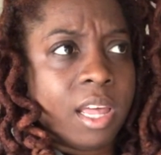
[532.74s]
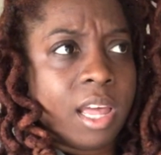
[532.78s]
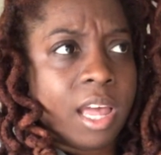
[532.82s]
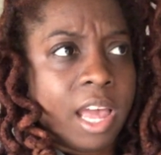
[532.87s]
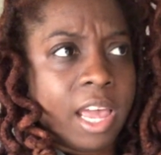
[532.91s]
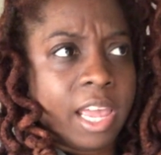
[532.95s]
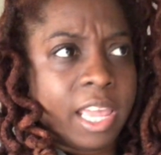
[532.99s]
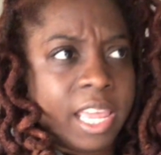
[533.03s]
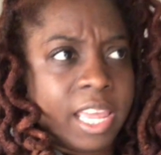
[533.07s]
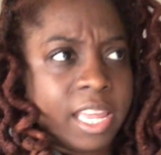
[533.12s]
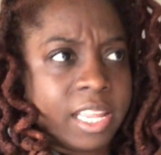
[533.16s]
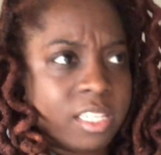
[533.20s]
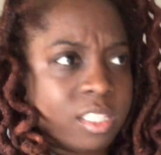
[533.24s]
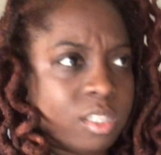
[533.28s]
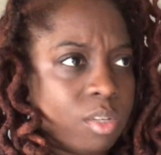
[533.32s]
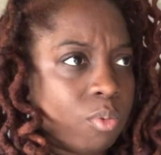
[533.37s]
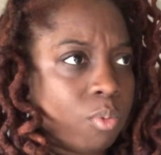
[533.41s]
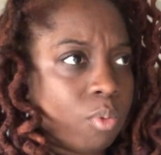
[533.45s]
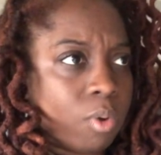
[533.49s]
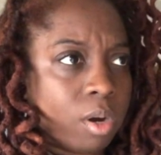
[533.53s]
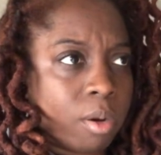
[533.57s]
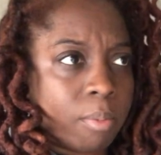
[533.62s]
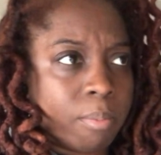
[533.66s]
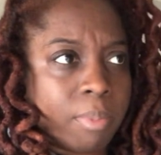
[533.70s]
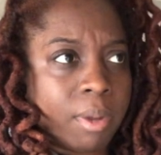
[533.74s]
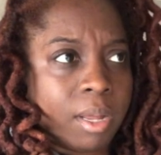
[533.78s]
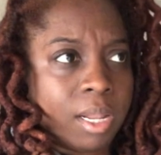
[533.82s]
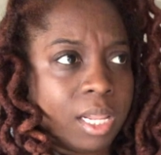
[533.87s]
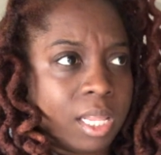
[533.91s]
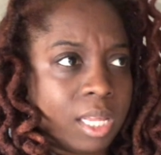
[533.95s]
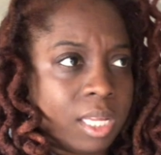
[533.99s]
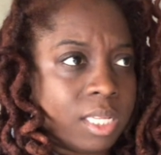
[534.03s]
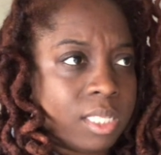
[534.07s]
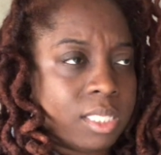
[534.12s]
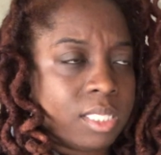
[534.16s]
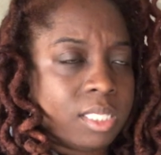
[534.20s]
I get to work by
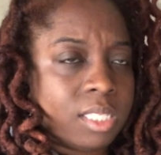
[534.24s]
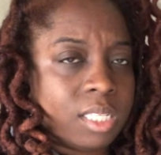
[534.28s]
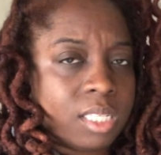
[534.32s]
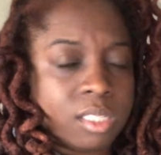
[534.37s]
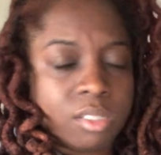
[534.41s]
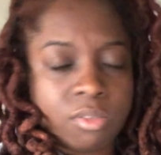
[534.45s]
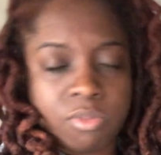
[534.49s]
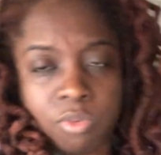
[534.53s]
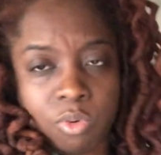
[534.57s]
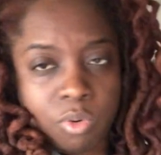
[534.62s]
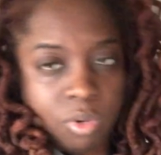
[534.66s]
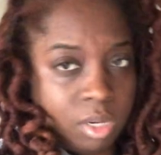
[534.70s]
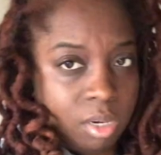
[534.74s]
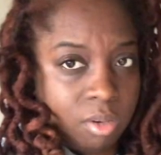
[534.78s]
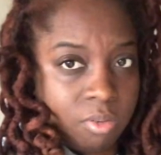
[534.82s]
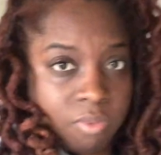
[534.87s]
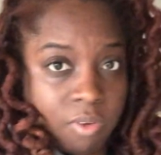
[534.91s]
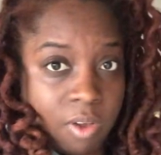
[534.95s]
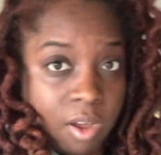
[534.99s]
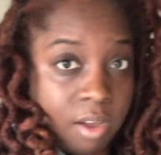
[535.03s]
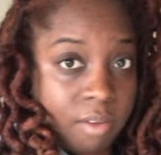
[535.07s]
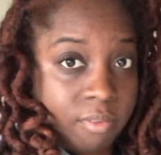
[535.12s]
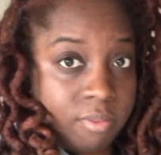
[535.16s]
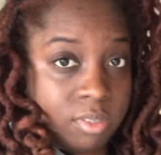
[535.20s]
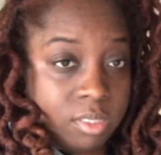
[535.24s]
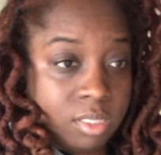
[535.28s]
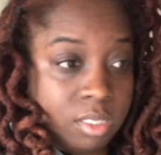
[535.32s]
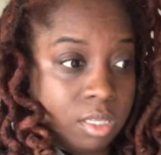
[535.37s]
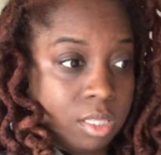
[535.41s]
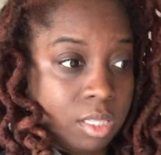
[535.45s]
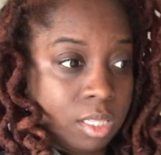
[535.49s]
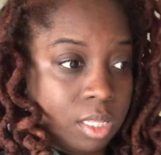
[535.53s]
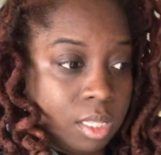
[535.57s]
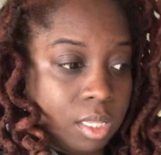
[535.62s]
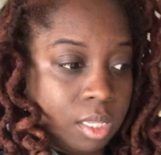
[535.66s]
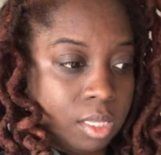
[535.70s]
like 6:45 or
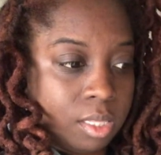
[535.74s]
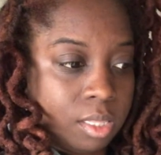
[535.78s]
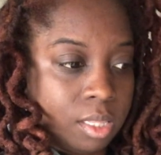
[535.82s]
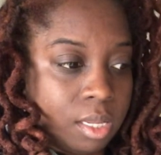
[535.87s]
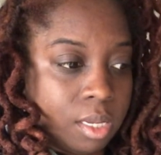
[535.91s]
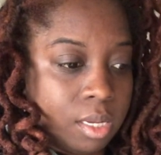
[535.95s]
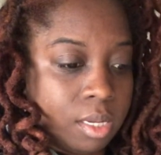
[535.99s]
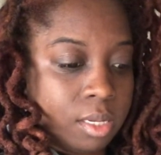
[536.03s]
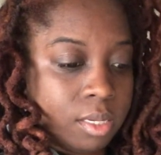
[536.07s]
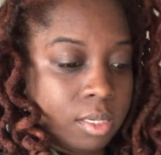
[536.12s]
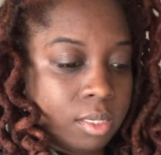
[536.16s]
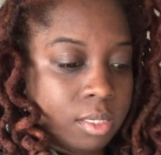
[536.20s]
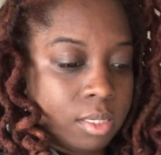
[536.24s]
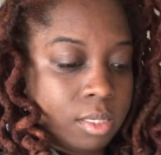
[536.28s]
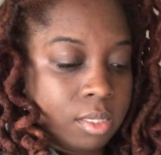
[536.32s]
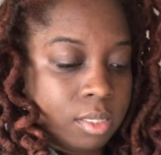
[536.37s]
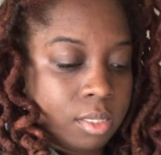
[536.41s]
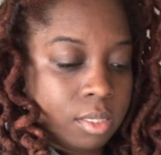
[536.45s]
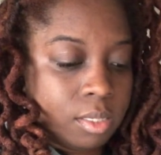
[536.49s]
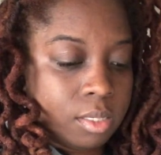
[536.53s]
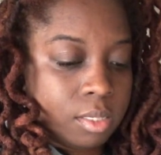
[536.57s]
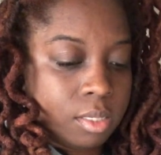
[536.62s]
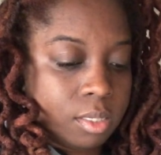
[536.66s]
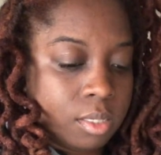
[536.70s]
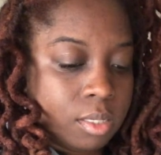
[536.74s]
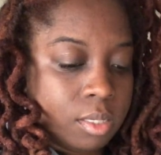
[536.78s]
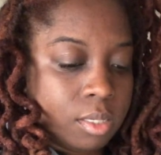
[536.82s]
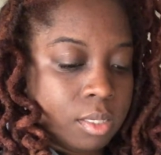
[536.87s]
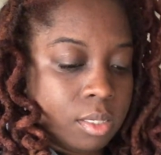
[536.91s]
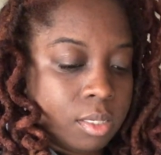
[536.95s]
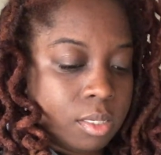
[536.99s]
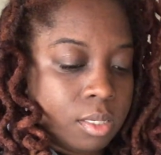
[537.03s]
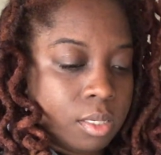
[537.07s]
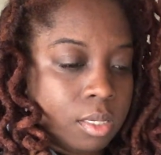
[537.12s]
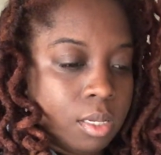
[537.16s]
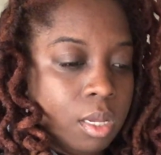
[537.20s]
something like that.
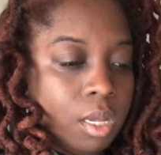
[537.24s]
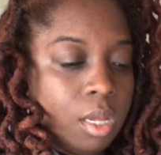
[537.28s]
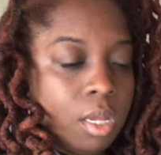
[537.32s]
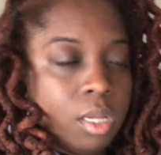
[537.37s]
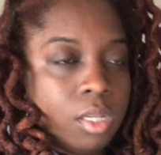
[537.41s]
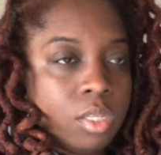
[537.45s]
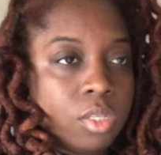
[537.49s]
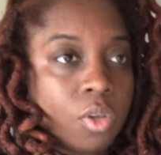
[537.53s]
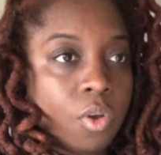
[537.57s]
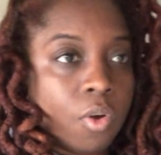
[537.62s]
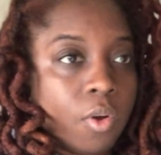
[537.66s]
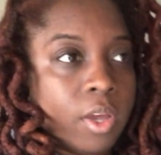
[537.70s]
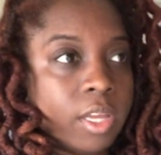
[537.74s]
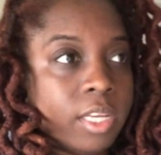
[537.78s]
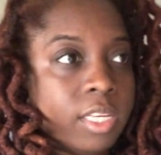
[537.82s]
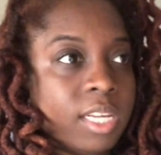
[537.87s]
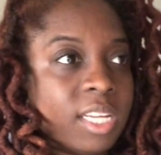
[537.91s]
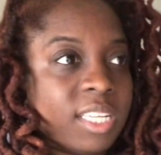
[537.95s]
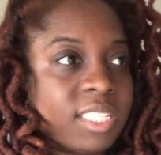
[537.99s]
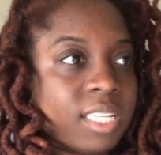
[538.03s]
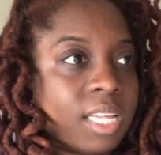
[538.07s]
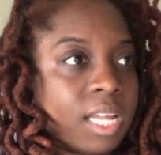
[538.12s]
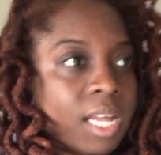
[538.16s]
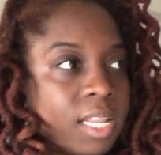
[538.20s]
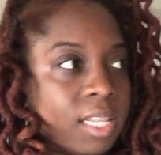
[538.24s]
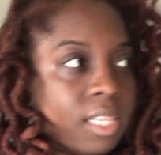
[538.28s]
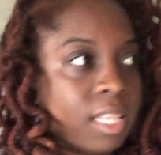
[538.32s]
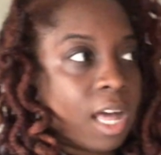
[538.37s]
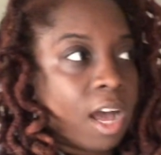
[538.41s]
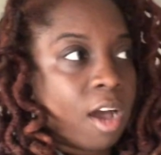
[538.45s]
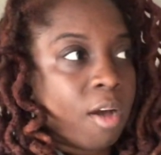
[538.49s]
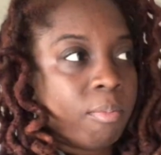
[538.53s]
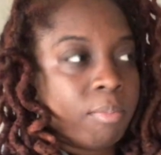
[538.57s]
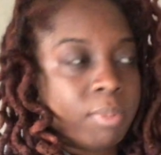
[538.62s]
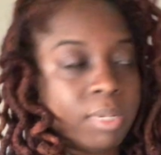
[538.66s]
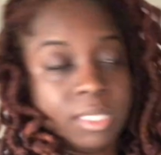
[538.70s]
So it doesn't
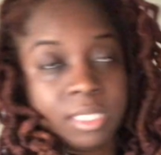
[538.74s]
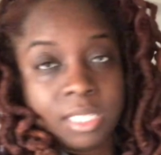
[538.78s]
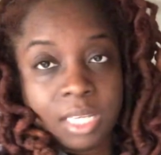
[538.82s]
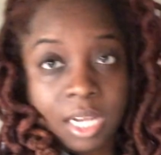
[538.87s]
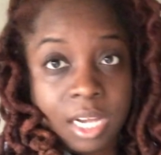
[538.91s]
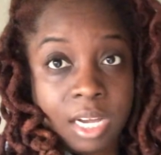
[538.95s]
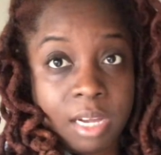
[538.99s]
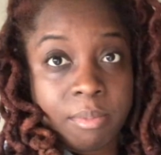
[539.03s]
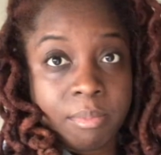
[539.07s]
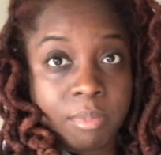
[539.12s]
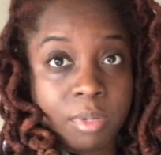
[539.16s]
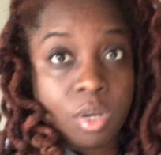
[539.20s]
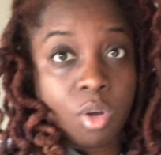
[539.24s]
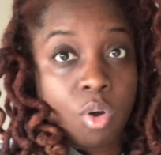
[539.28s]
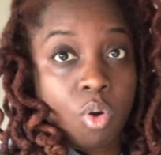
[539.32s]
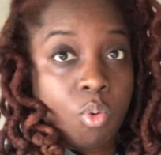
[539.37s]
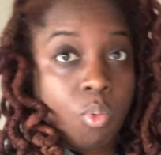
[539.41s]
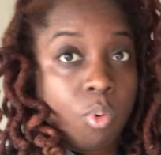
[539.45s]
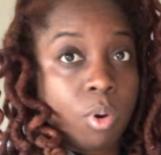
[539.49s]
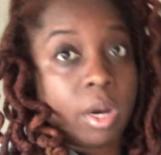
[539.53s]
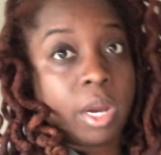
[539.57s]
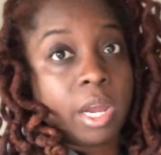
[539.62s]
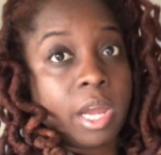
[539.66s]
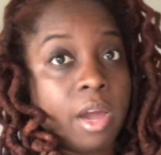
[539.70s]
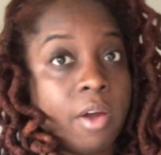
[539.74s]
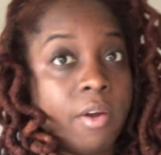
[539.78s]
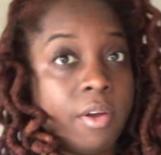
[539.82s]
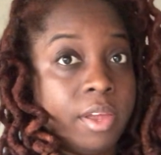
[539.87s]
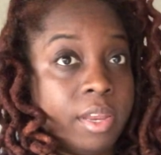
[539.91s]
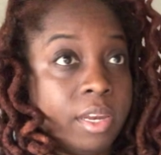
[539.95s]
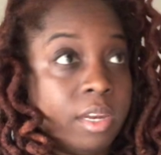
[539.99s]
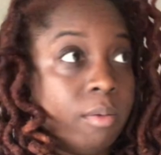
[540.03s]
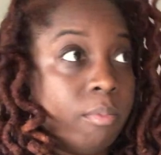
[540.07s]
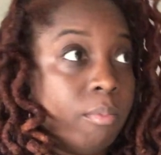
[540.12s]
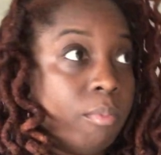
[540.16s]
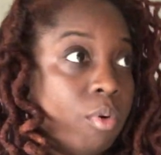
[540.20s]
allow me time to go work out
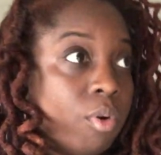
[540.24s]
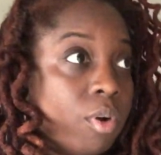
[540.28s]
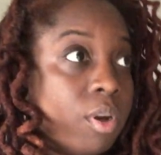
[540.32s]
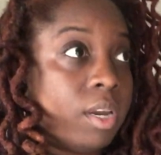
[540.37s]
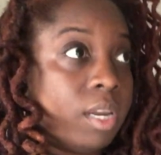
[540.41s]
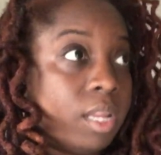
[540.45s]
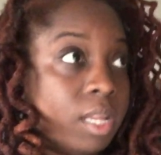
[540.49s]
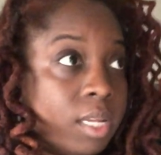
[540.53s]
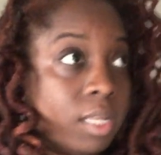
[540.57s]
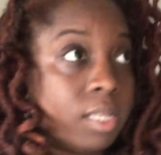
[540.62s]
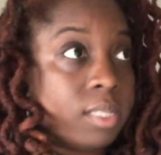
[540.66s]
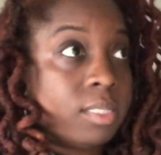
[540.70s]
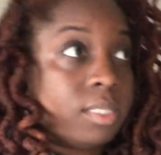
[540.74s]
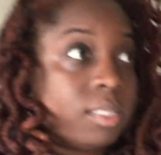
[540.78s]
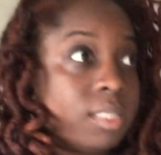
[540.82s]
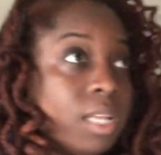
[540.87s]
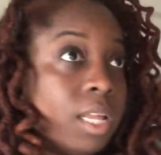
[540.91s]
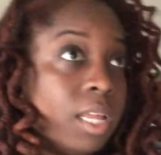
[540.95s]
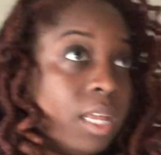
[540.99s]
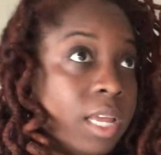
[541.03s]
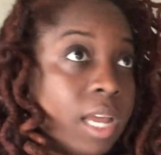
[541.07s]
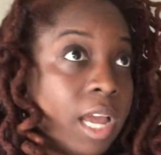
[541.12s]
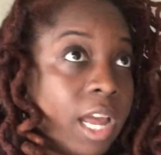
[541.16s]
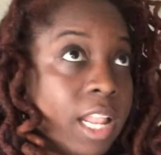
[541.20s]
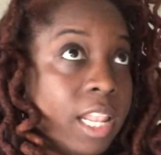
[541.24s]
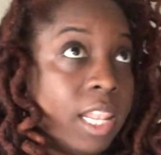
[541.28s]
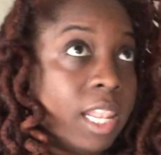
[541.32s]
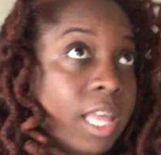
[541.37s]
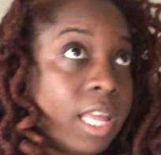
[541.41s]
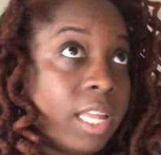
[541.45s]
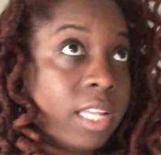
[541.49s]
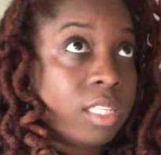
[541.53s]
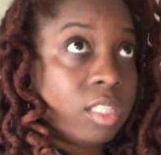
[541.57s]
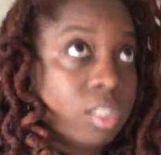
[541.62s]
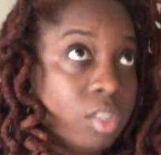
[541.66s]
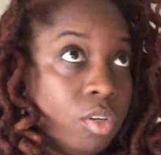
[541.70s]
in the mornings like I
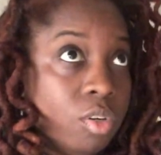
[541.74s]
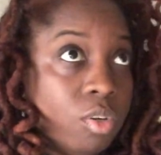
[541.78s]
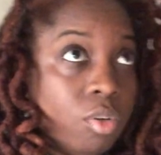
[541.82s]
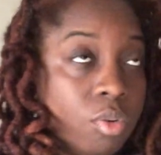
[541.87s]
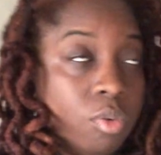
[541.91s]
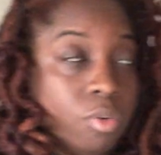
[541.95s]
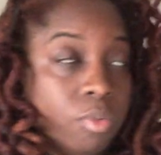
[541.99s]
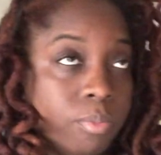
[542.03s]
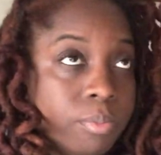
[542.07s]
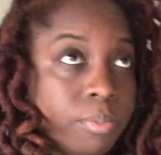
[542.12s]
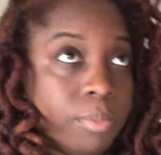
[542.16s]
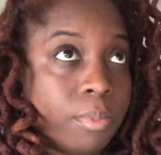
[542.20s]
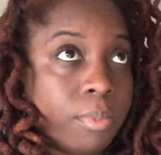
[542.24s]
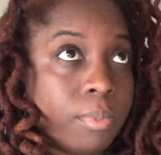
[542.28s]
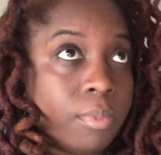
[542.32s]
like to do.